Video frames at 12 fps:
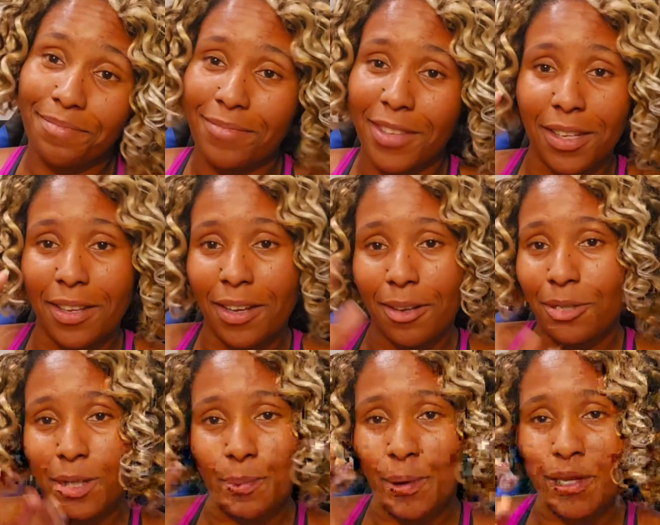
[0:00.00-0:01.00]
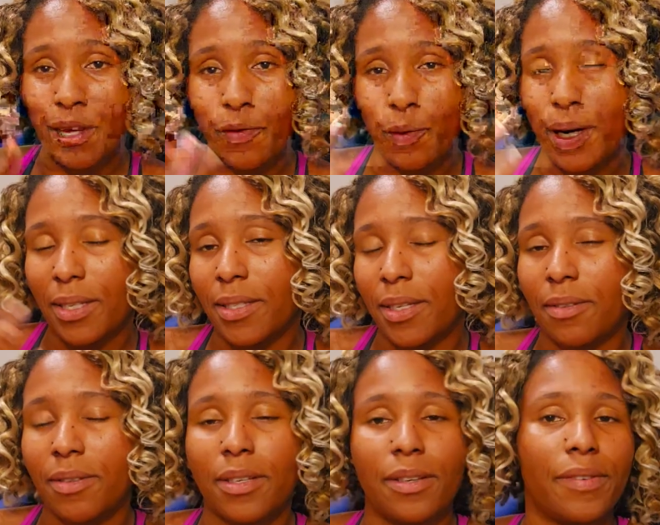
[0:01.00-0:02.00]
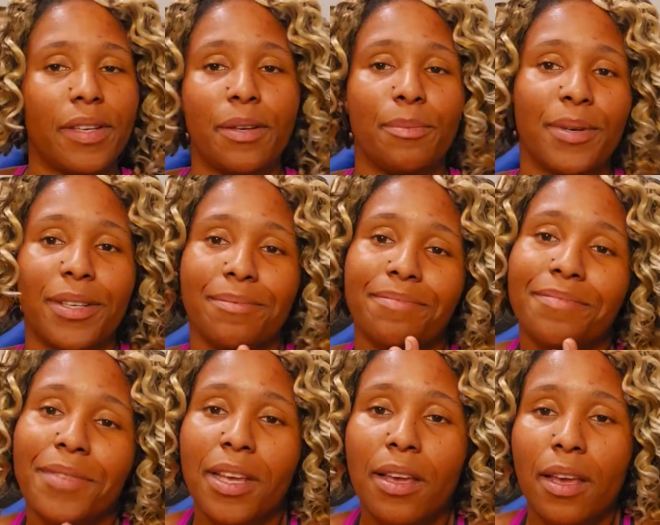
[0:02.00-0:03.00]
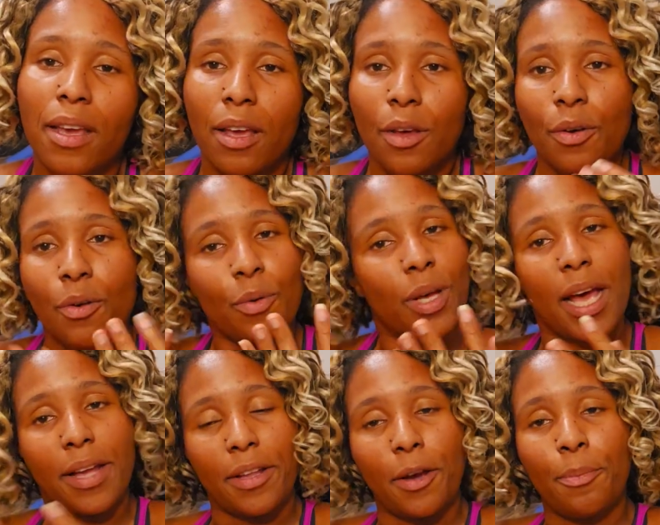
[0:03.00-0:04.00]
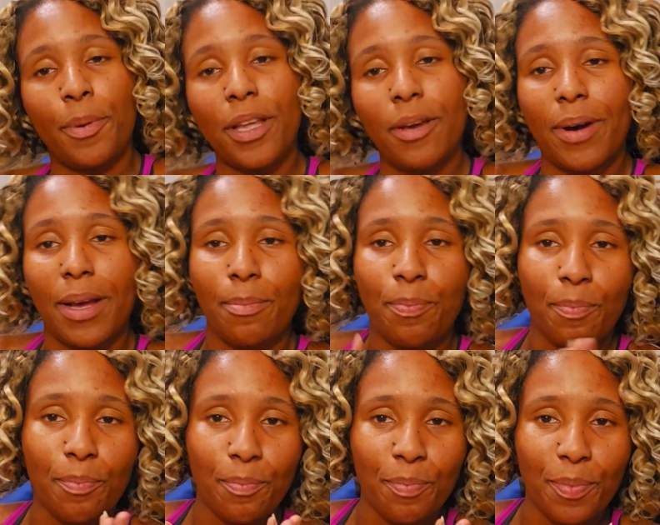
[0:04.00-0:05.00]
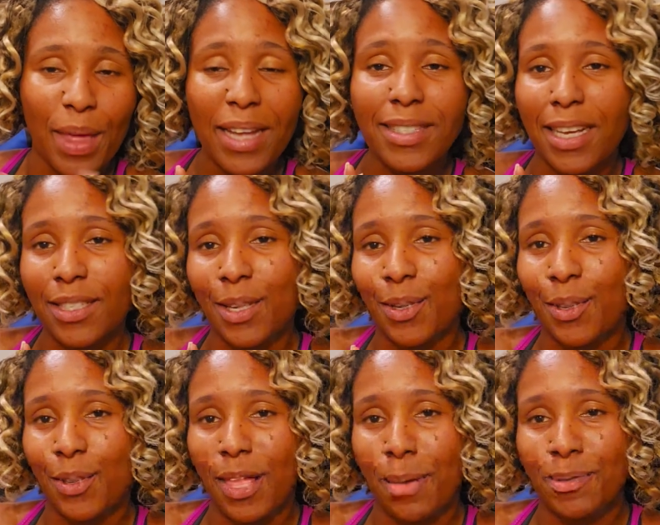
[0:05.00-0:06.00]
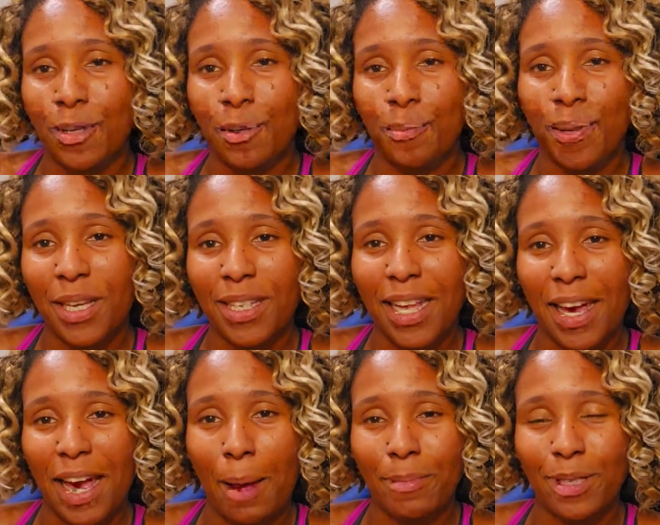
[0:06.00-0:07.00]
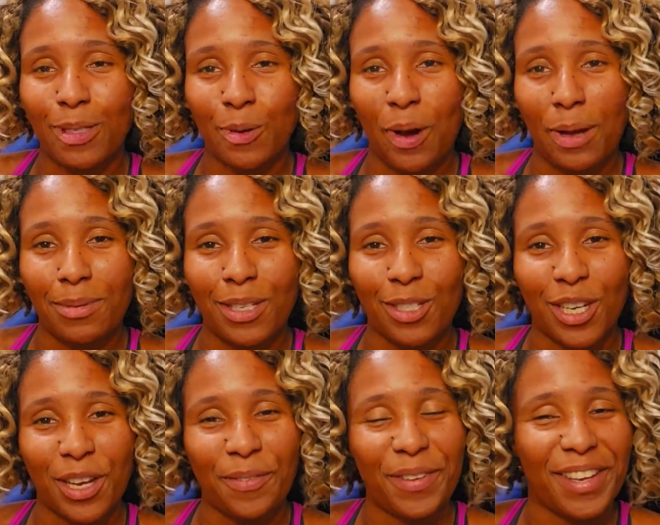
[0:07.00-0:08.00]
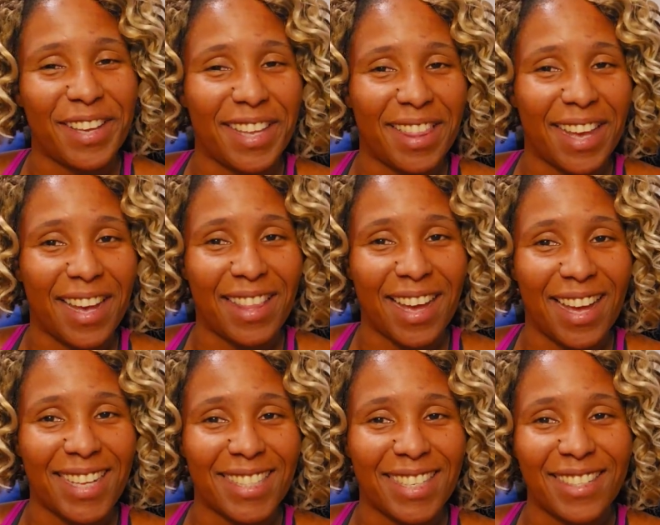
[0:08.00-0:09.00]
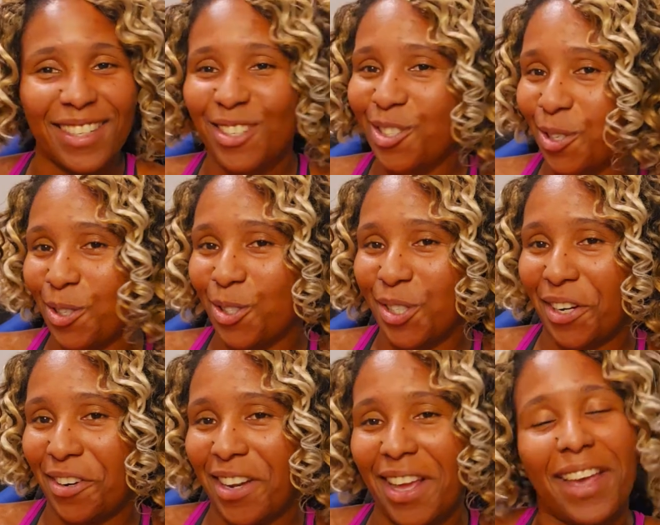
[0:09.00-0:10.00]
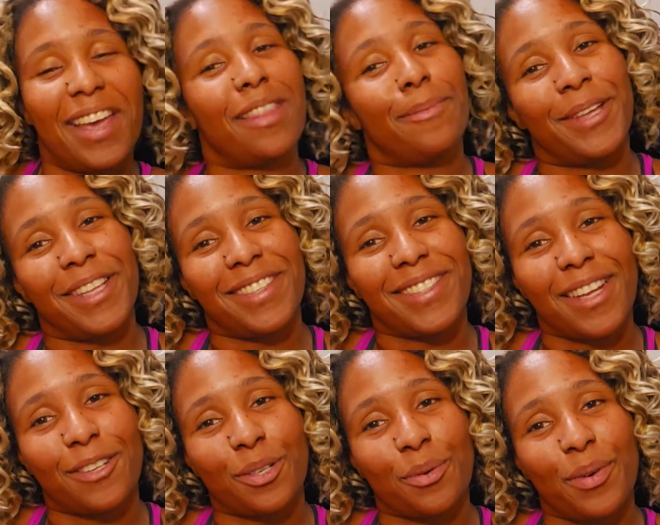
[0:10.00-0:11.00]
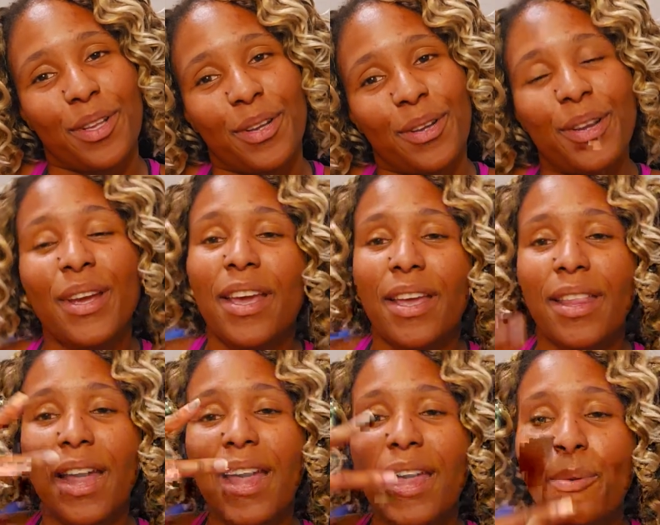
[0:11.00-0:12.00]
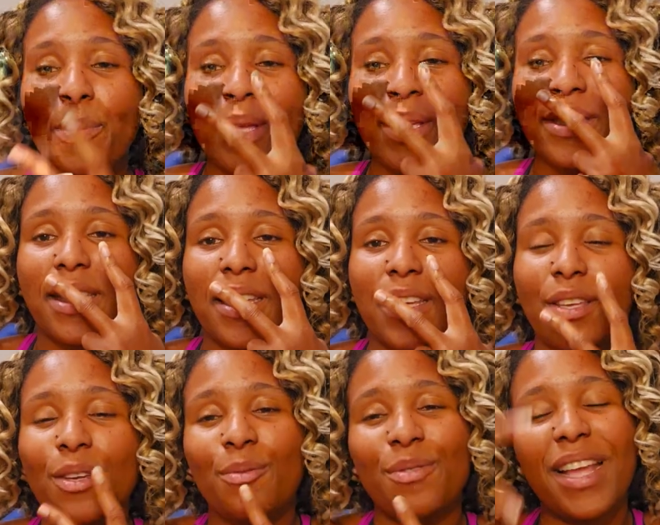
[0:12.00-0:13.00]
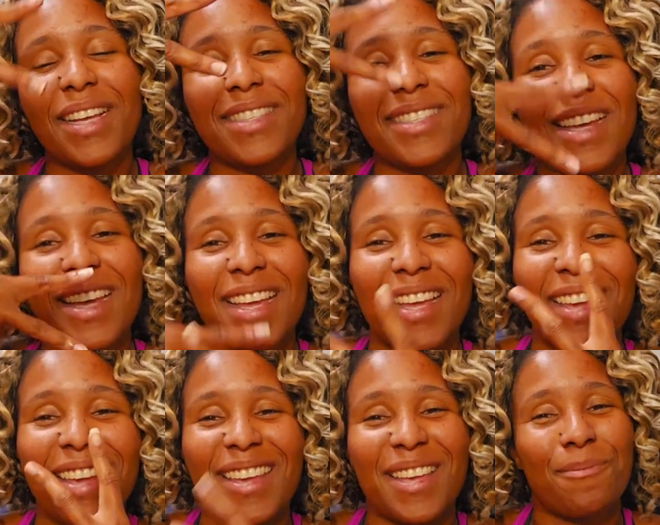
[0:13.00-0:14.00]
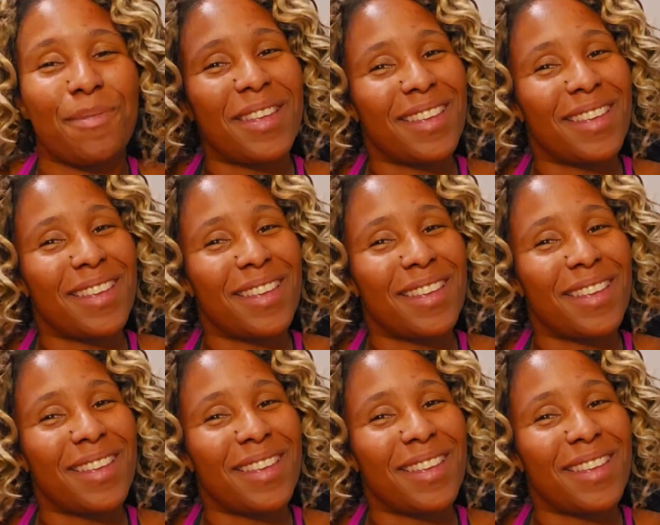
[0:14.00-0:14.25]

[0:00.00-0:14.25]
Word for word: you know, just based off what I see on TV, but what I know. But anyway, that does conclude the episode. Please like, comment, subscribe to the channel if you get anything out of the content. It's your girl Sharon, aka the Melanin Nostalgic Runner. I will see you next time.